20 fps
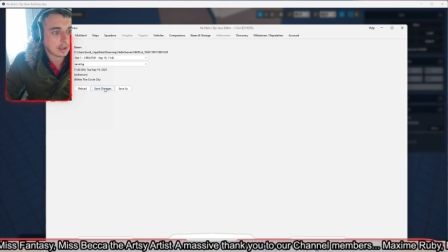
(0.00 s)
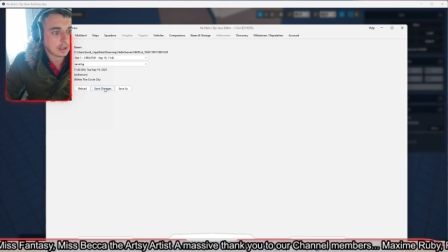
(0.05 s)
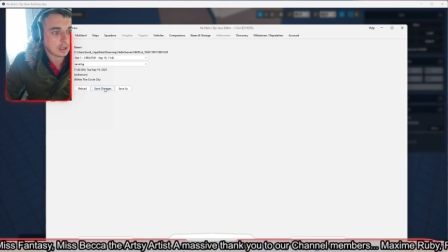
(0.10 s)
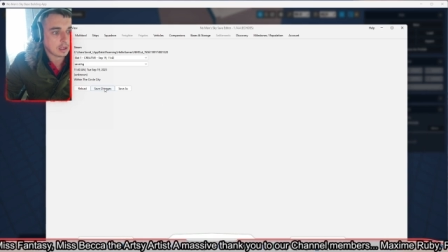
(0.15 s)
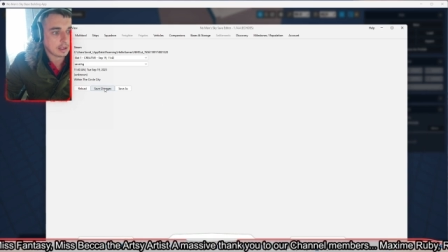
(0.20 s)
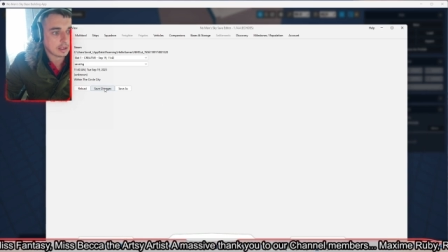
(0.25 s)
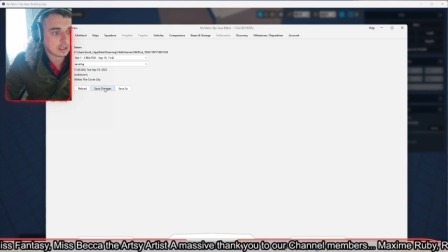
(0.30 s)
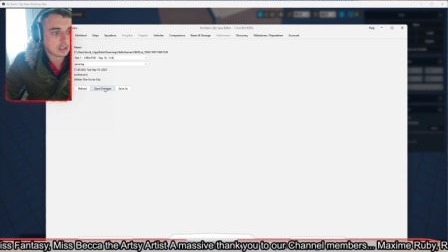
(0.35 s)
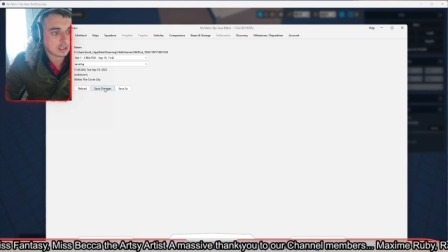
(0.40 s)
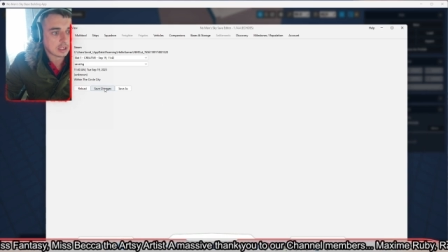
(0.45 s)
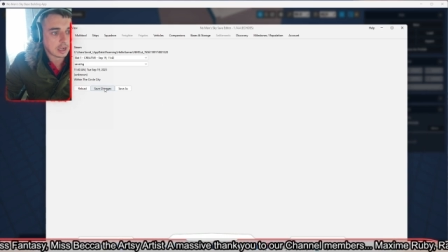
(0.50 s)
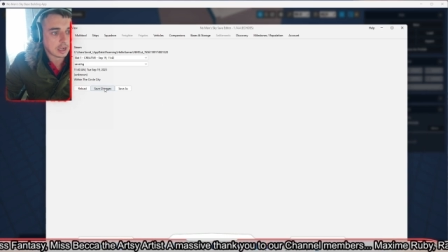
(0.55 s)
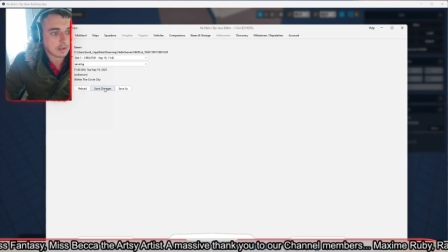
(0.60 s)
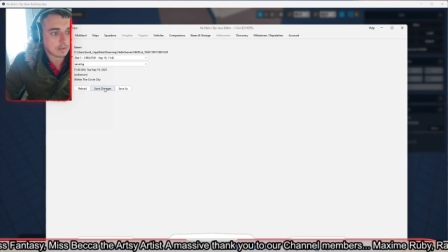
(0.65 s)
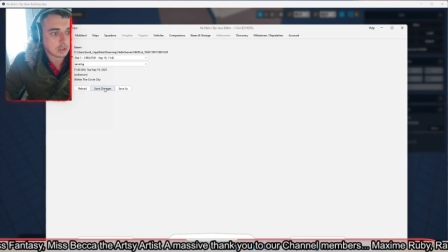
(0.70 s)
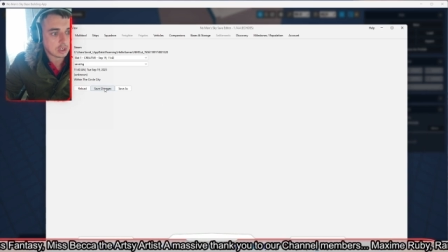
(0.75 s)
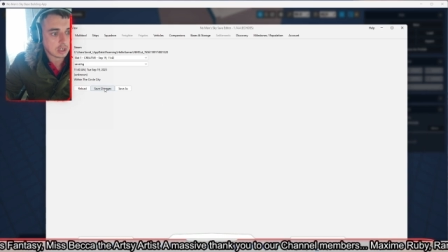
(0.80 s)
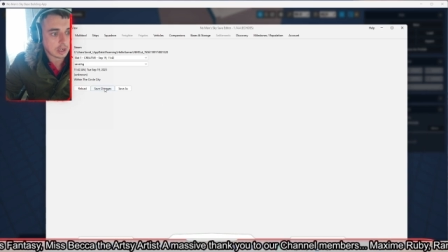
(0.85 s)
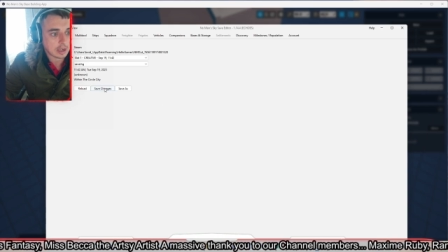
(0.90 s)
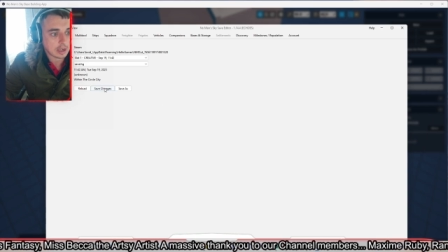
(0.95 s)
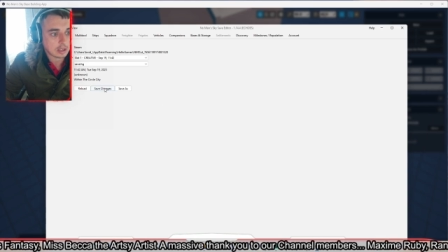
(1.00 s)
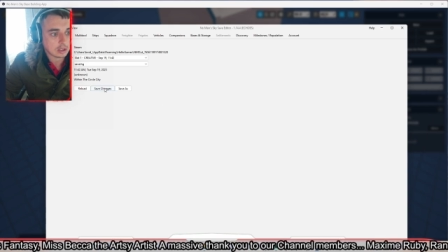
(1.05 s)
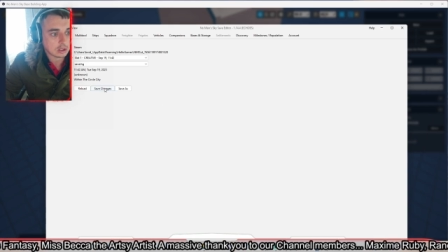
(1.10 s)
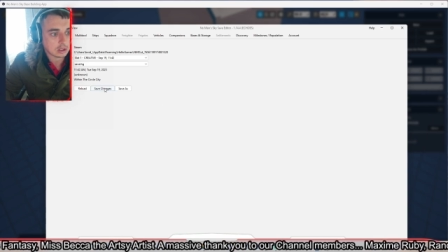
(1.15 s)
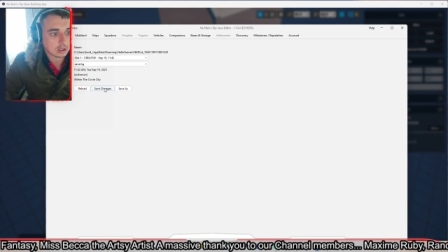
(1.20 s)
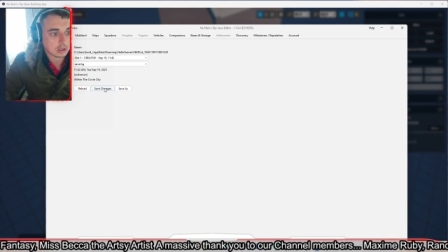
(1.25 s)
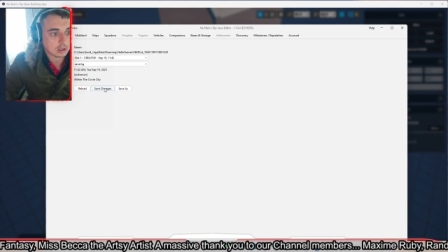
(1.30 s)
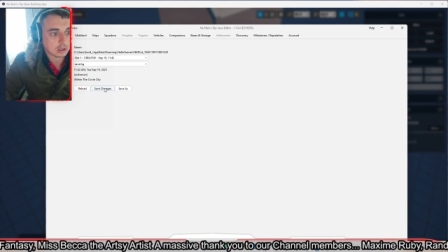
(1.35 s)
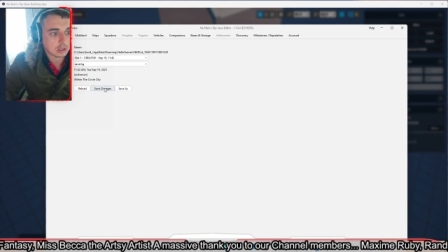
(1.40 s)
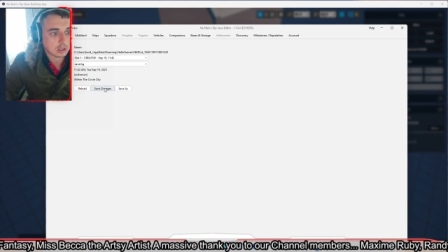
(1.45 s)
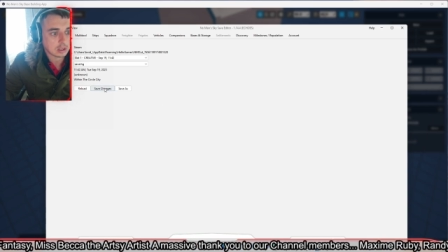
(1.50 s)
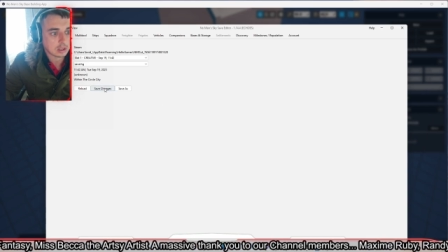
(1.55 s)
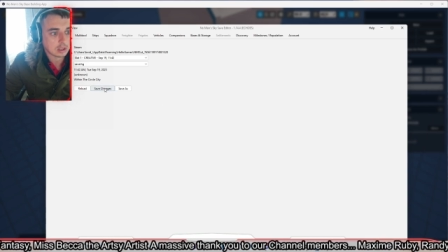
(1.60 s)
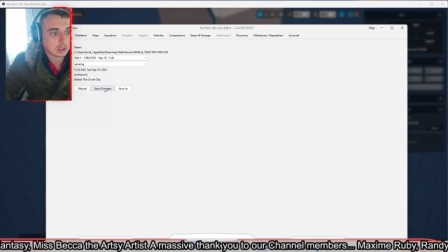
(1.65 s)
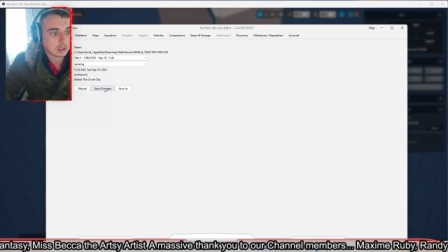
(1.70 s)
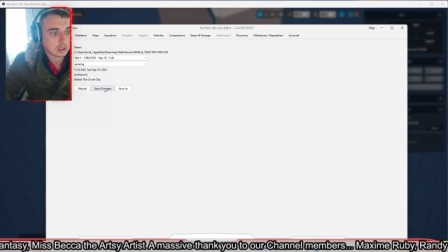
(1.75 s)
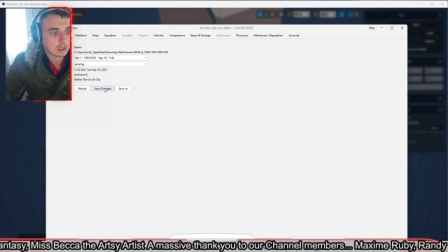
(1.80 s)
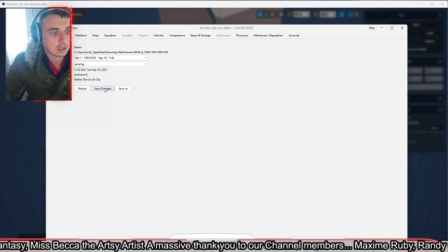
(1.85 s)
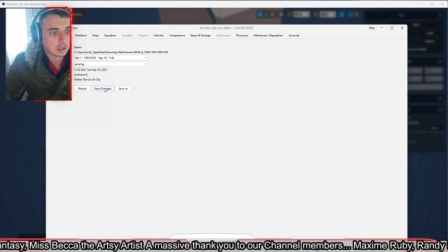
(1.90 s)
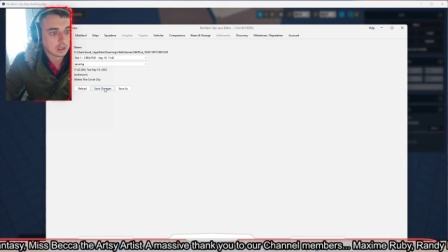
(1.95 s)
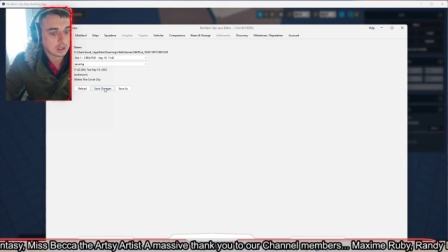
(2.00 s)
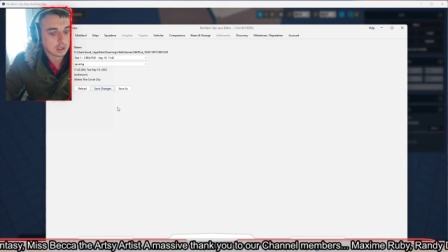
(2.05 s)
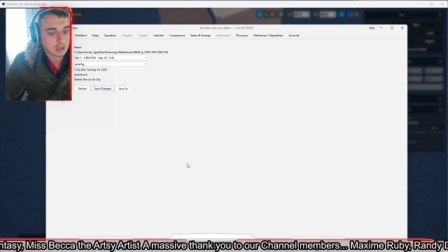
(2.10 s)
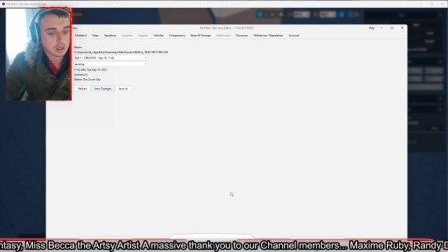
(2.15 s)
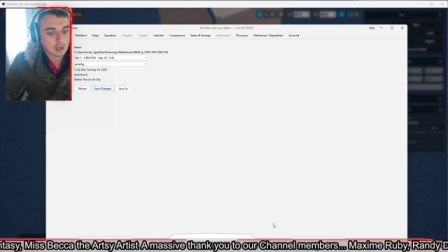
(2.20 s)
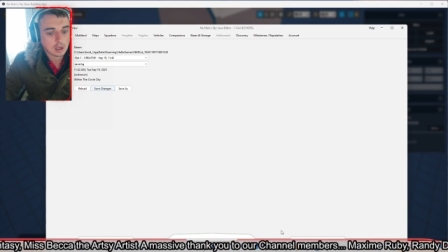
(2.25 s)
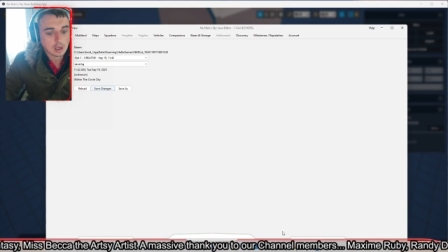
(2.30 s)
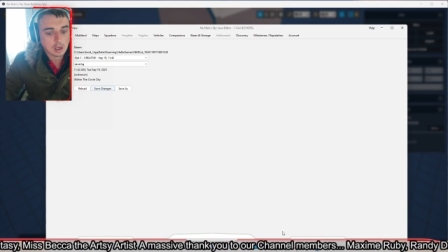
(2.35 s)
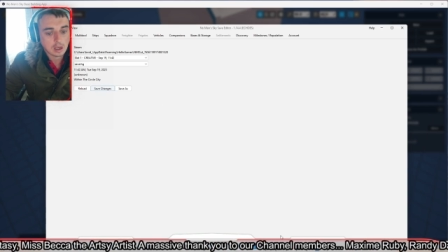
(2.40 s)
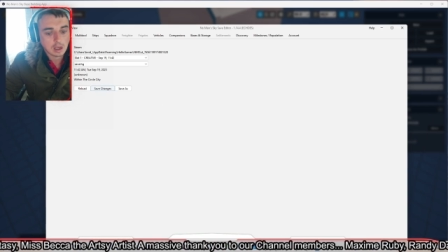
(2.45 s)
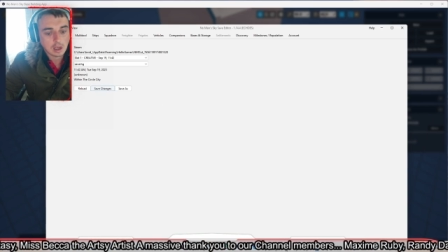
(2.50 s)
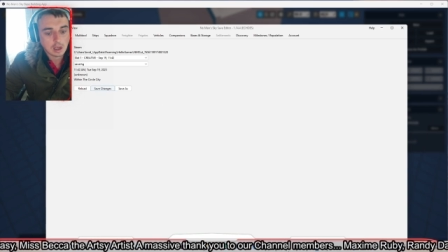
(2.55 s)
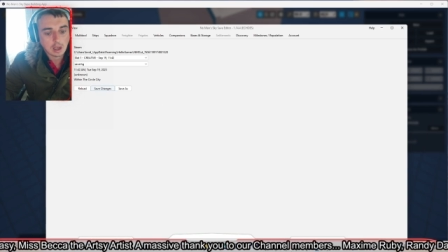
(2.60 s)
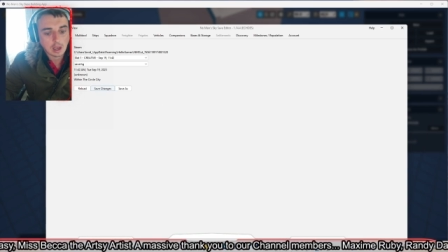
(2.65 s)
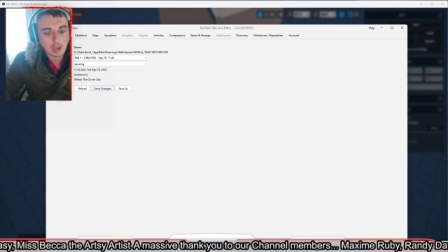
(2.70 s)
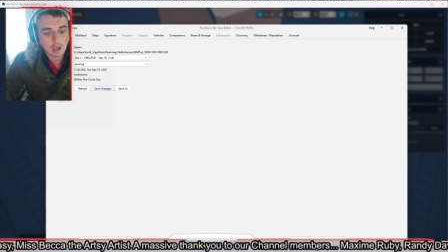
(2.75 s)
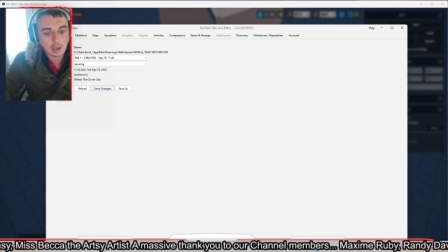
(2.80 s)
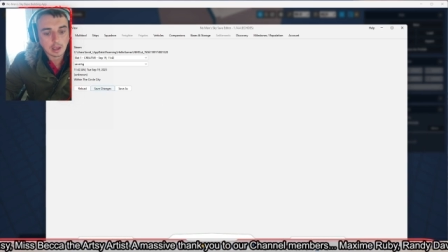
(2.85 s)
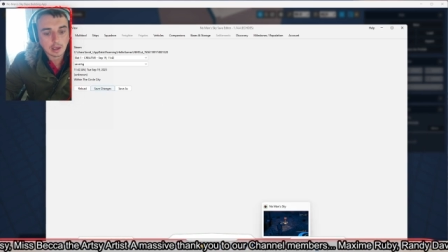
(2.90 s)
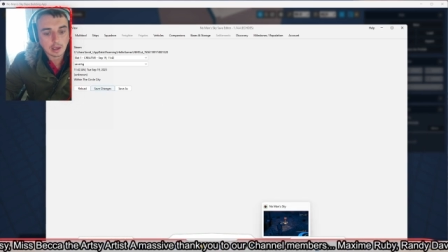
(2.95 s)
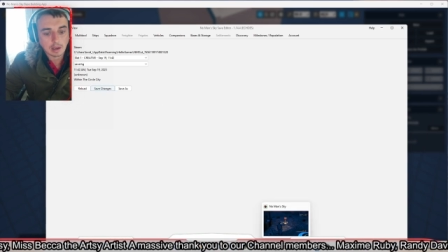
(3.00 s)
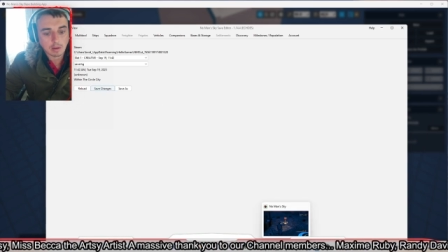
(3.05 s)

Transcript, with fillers: click Save Changes. And now I